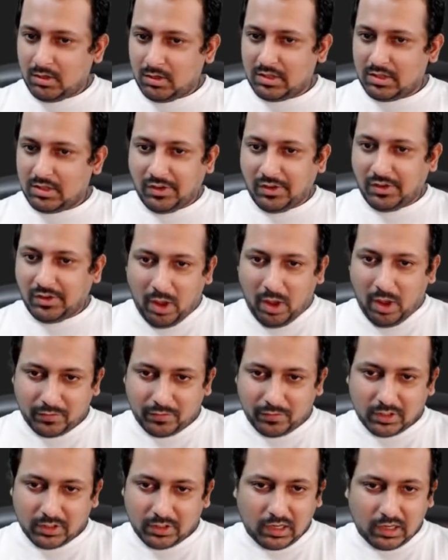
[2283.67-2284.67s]
Then you have
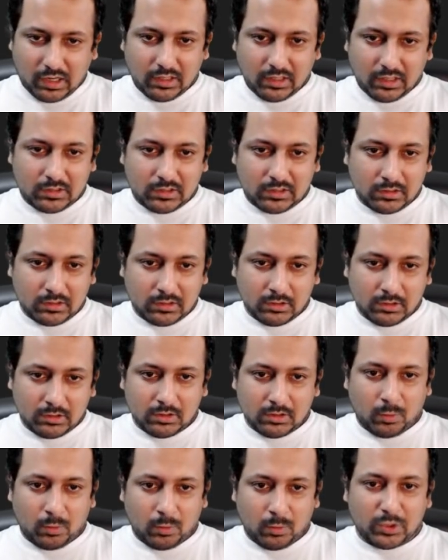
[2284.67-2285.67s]
the targets,
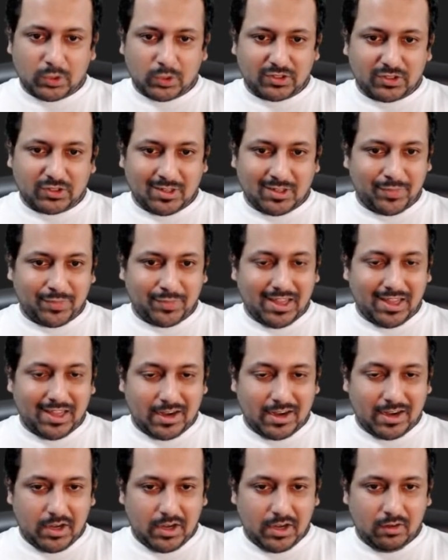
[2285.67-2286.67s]
which is numpy
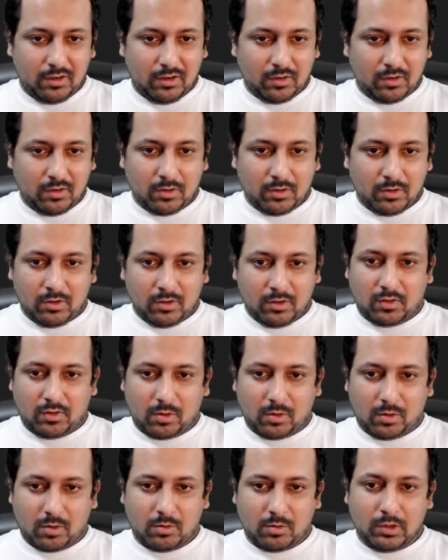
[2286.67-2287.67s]
array.
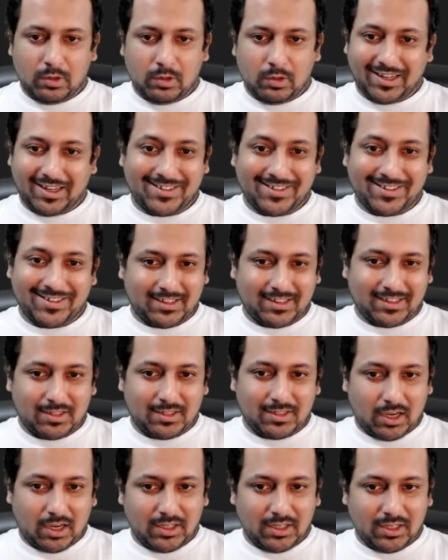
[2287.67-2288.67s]
So it extracts the
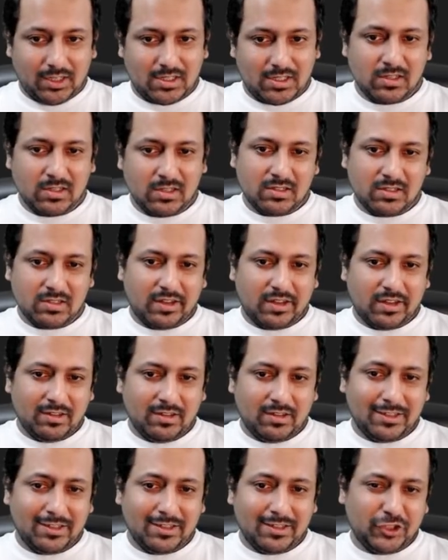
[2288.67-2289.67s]
targets. Then
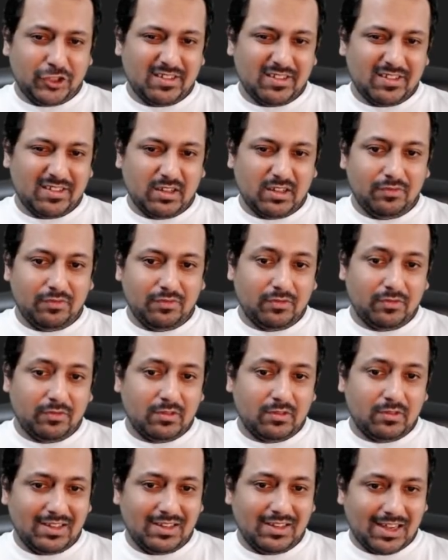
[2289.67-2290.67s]
it checks if
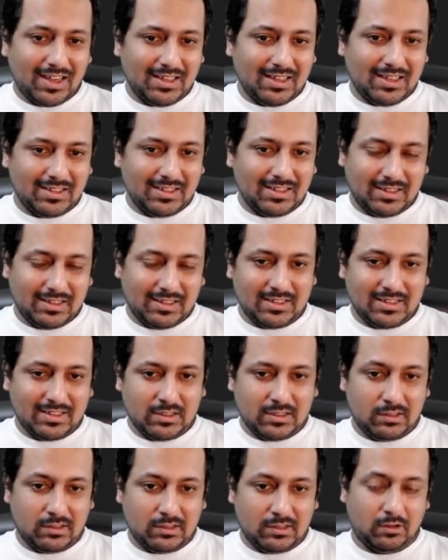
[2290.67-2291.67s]
resize is
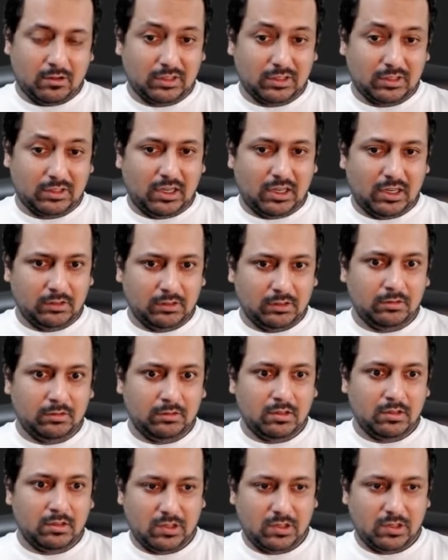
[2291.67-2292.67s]
not none.
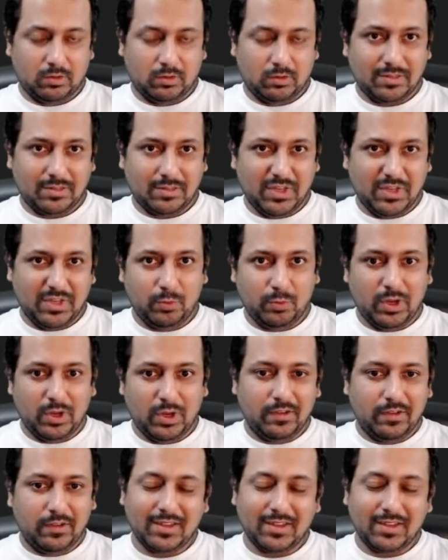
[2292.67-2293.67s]
So that means we are
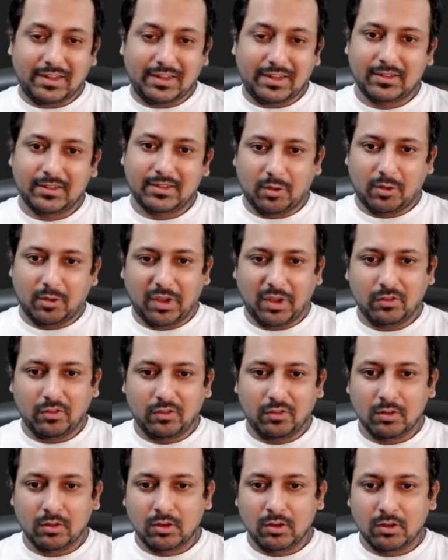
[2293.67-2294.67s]
resizing the
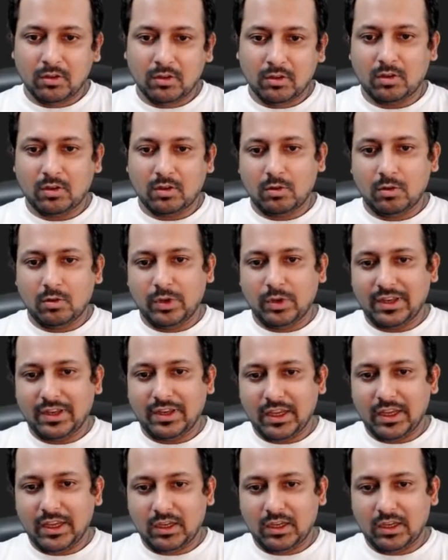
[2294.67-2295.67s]
image. So we
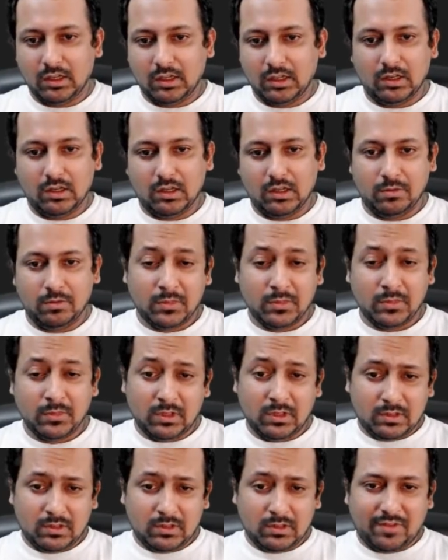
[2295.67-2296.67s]
take
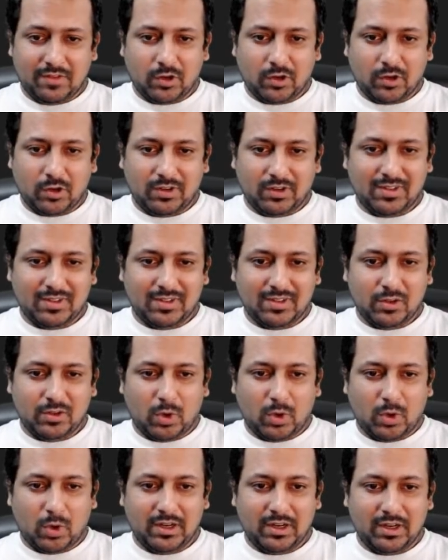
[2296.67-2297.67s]
self.resize
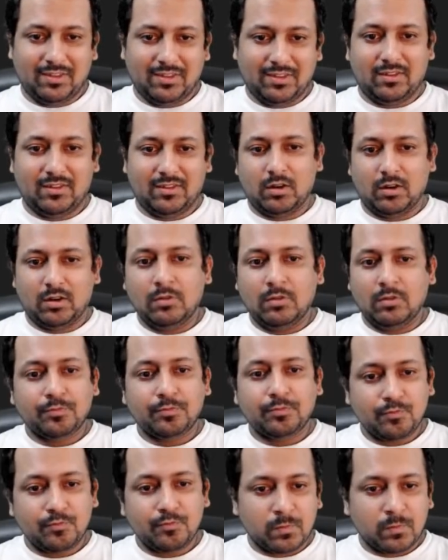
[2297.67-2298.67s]
1 and 0
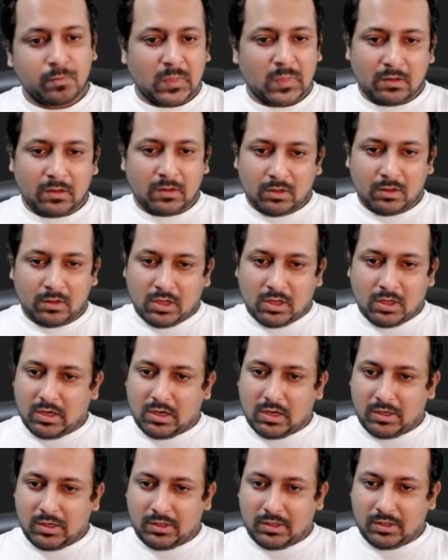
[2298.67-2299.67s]

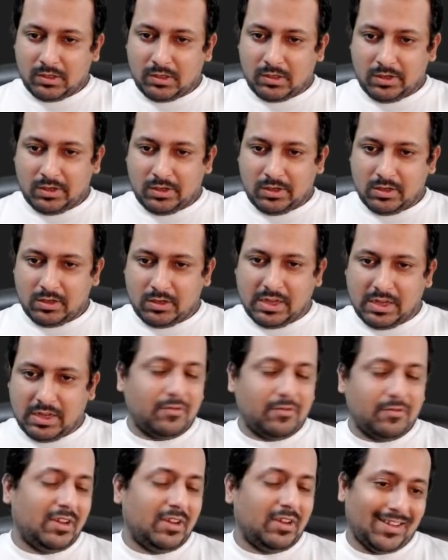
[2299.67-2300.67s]
and
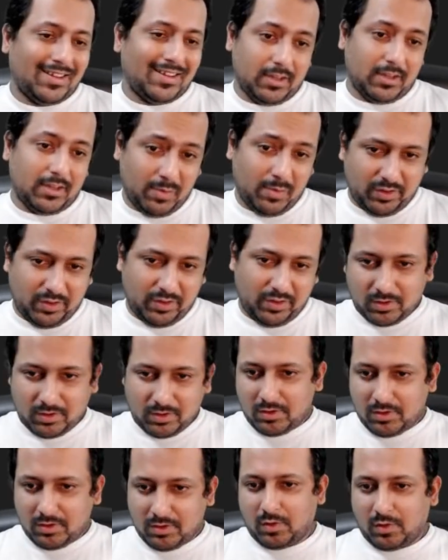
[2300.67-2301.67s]
resize the image.
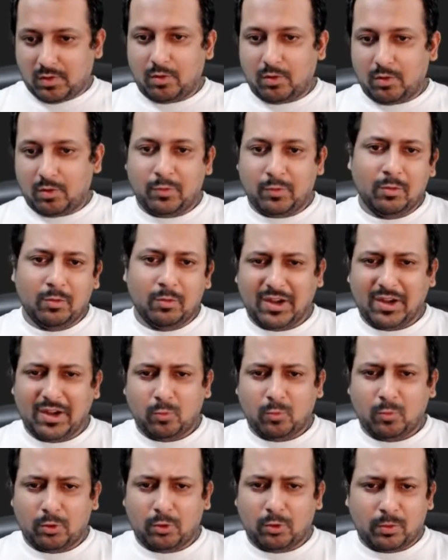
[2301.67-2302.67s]
So you might
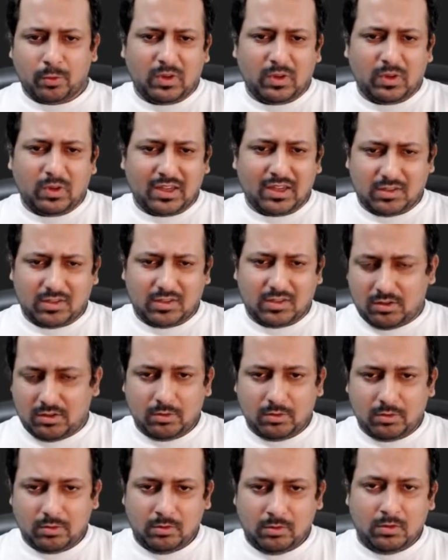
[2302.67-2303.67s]
want to resize it
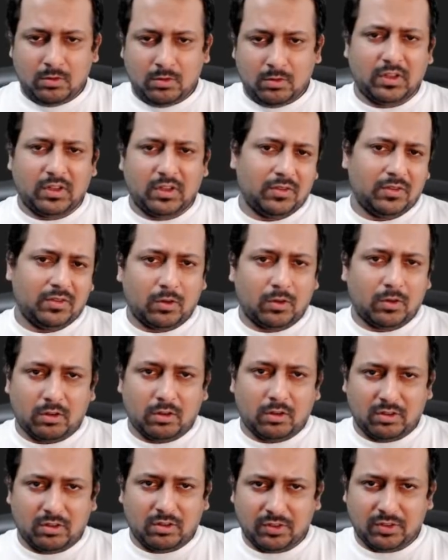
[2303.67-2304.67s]
to 64 cross
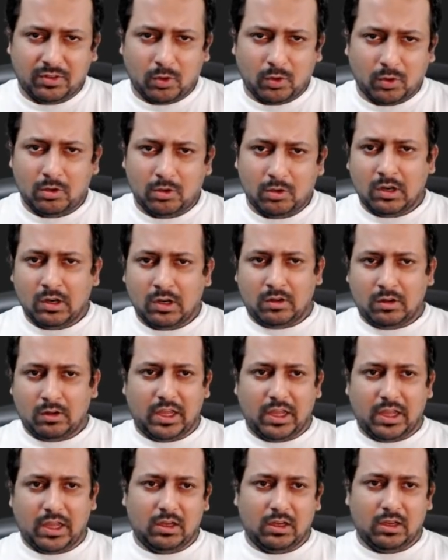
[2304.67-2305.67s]
64
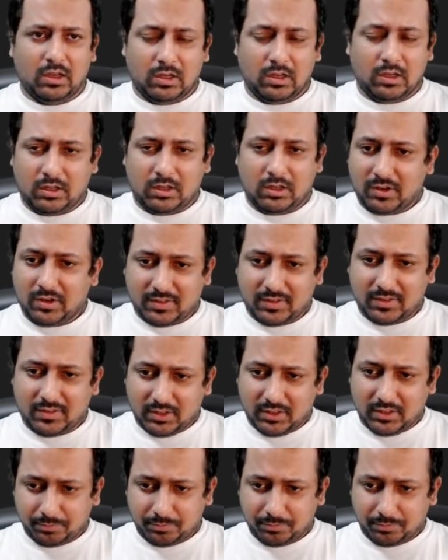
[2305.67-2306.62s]
like Chris did.